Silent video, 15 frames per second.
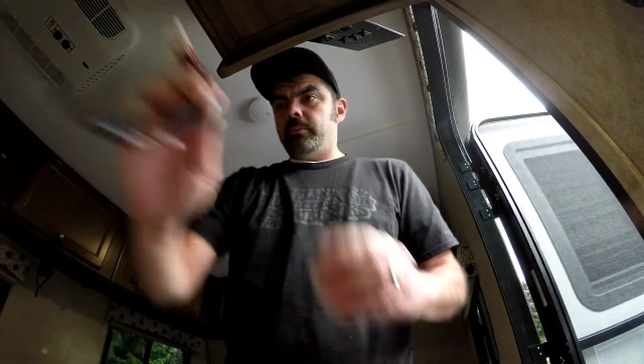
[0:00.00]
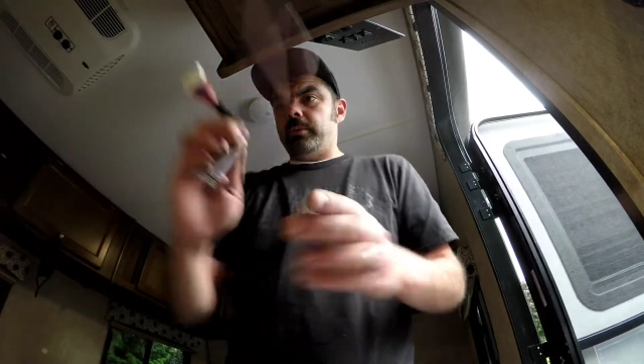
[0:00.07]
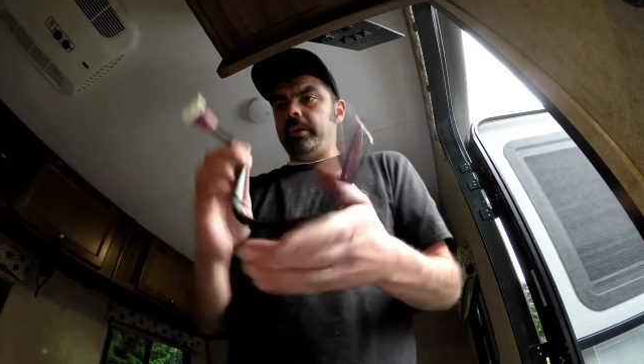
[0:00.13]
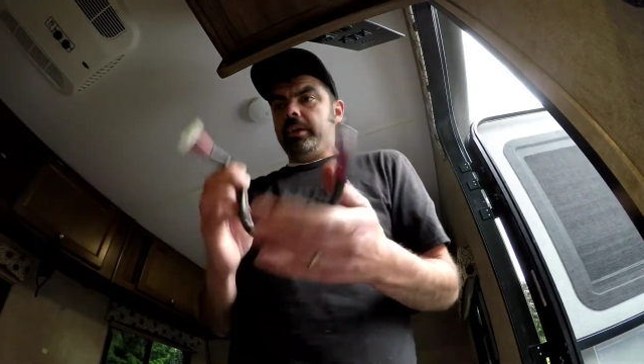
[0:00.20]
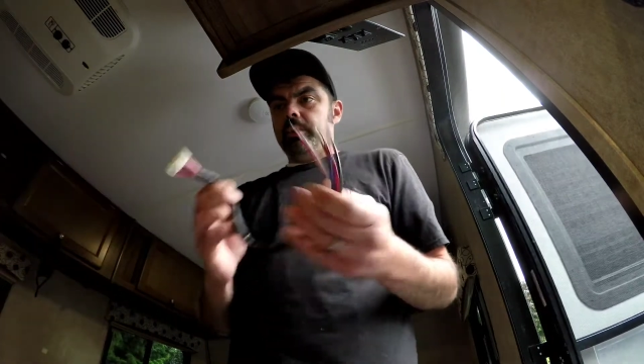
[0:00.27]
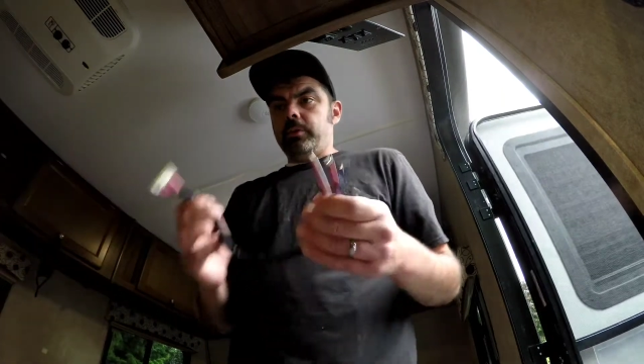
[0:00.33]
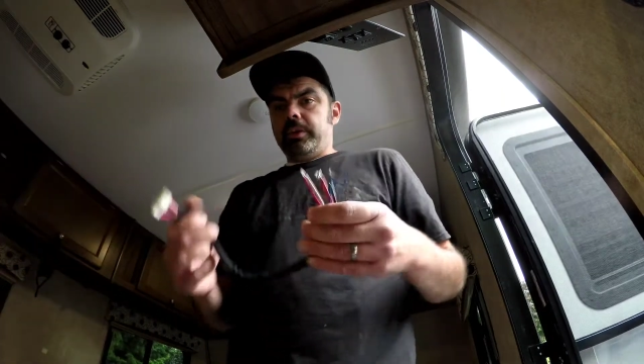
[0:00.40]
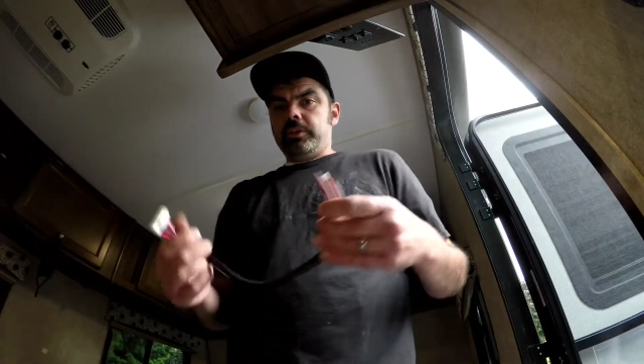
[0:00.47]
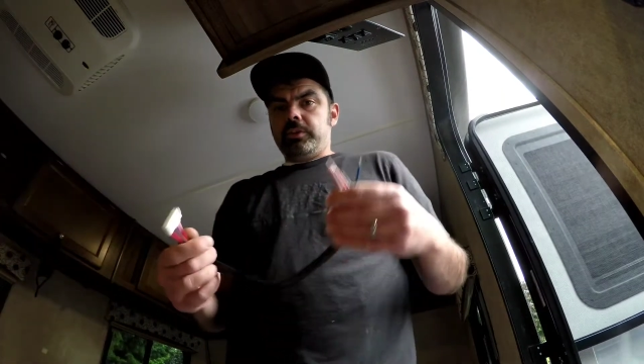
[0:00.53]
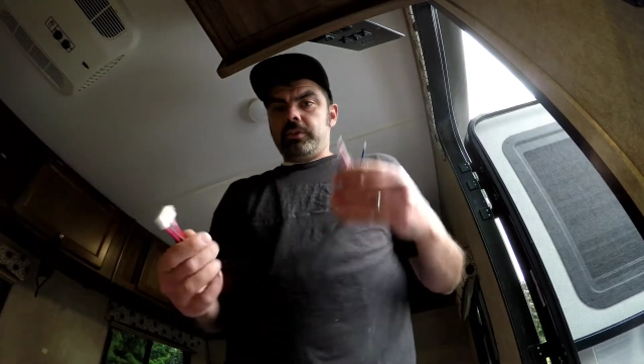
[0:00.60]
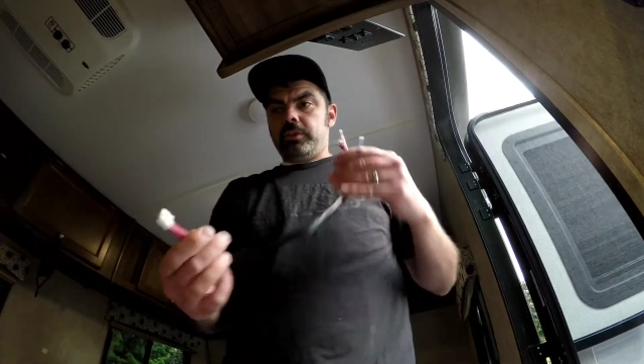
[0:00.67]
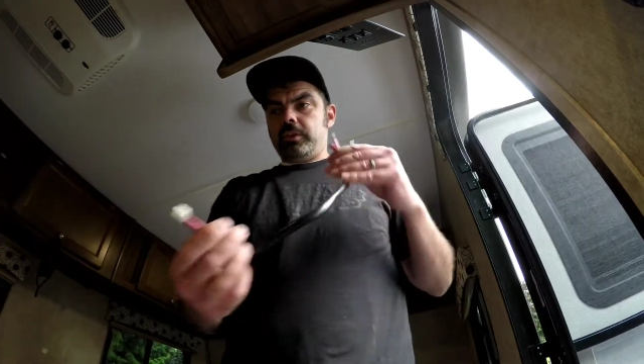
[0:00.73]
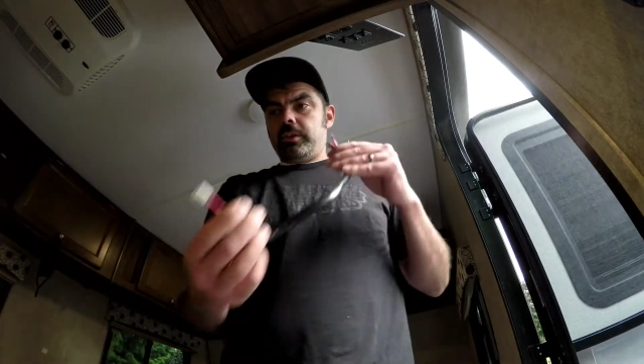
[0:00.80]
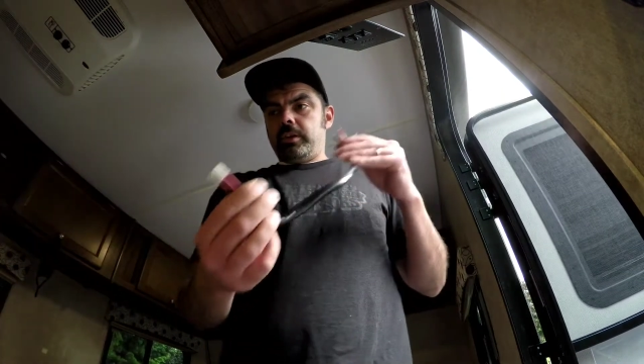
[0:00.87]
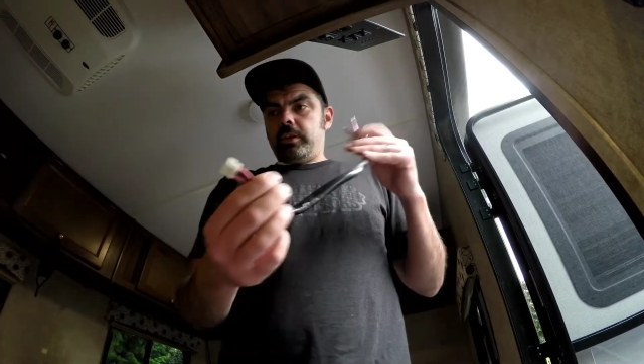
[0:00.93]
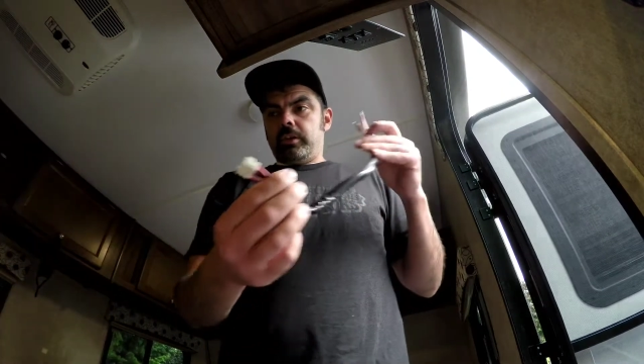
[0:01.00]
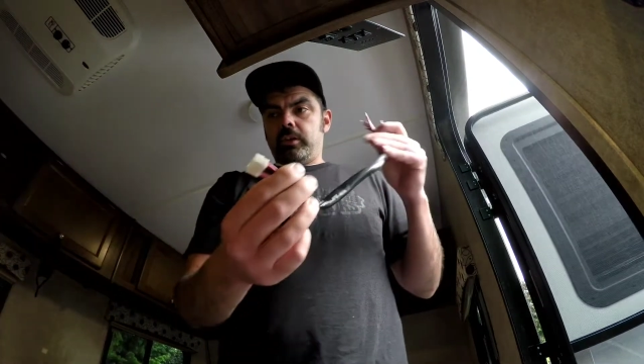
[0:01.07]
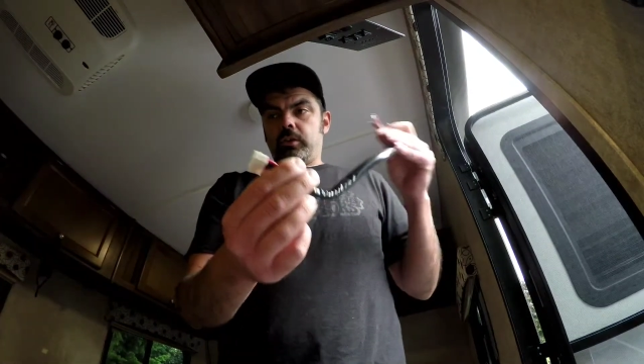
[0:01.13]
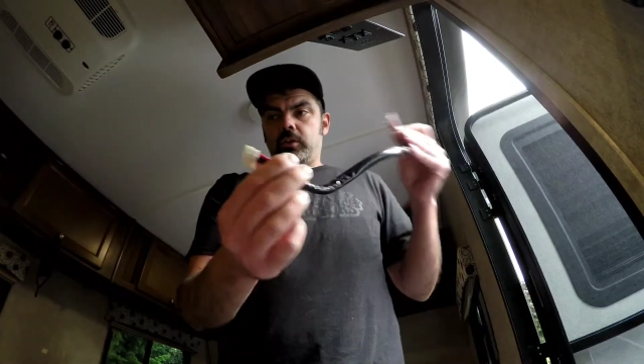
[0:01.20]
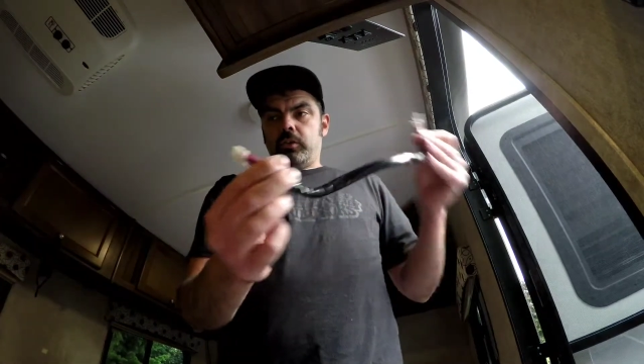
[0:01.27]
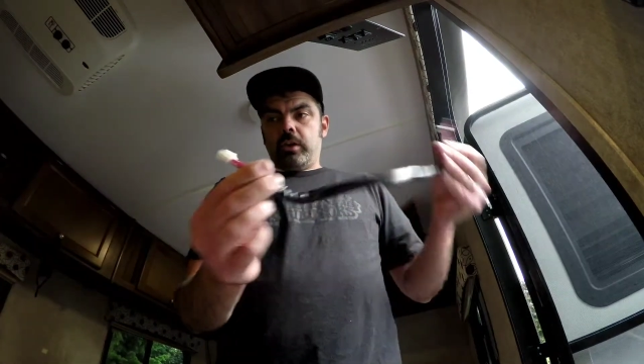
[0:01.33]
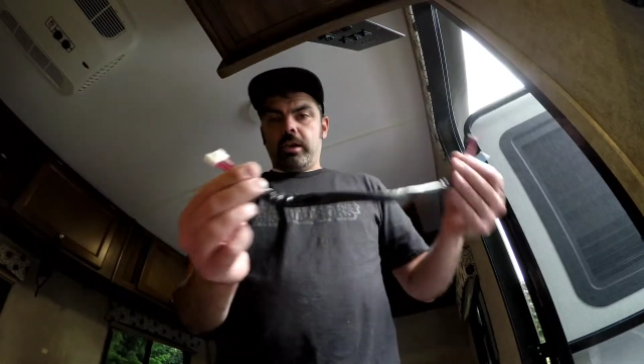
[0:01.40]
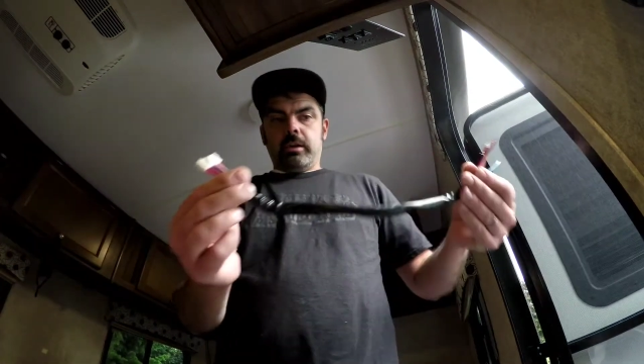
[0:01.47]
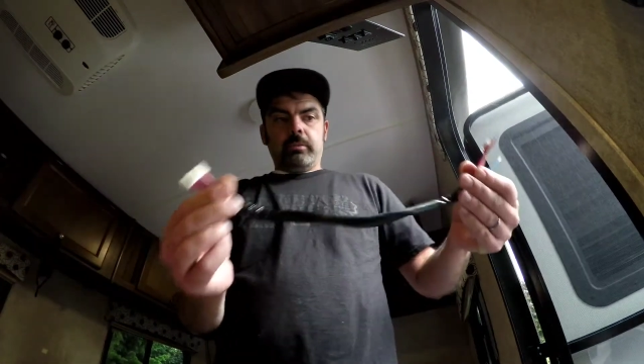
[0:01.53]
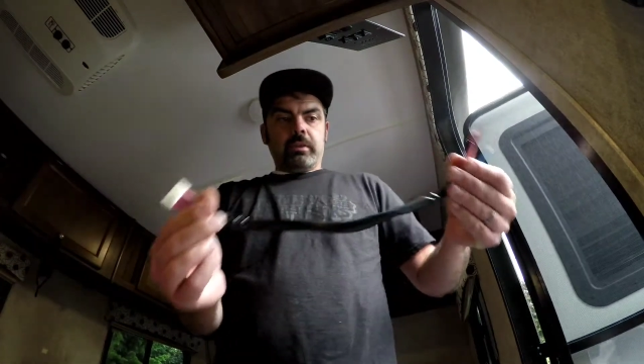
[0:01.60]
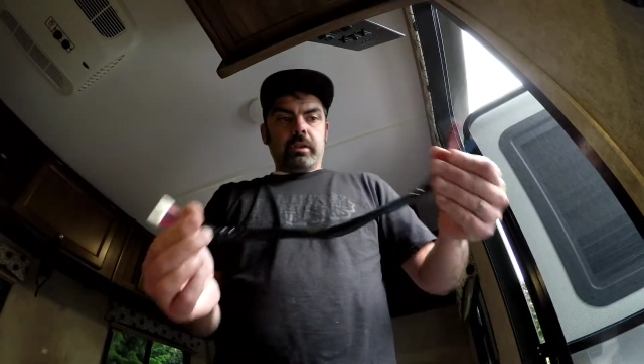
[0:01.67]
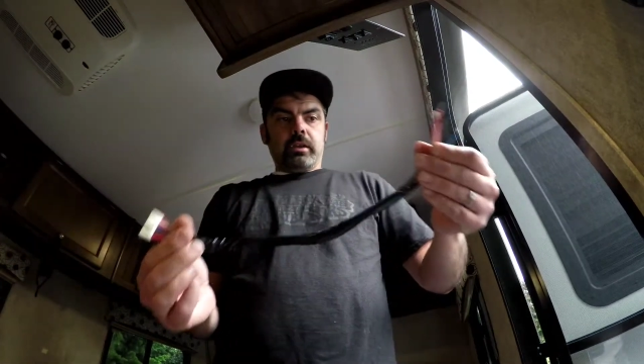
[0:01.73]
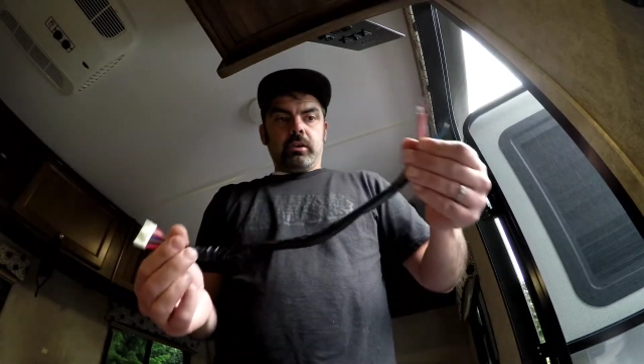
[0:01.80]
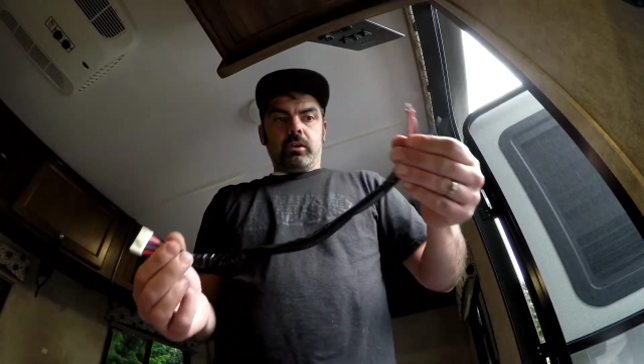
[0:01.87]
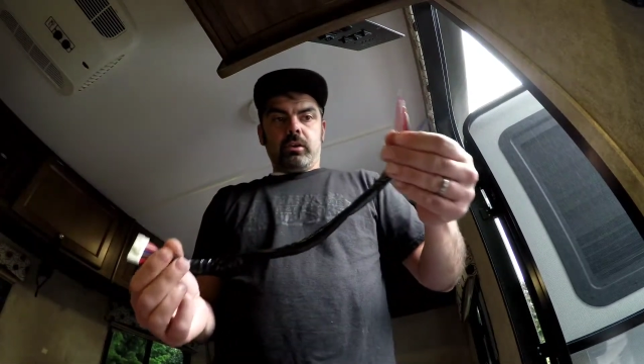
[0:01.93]
But anyways, grab
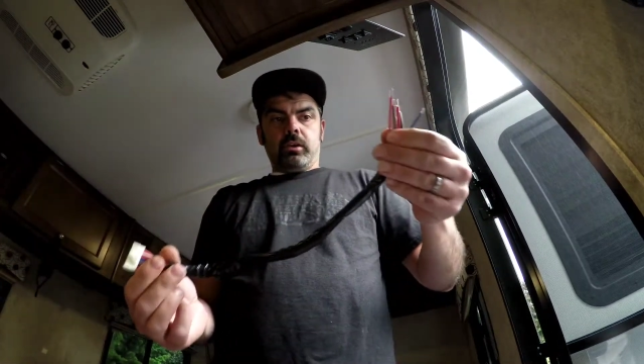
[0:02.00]
that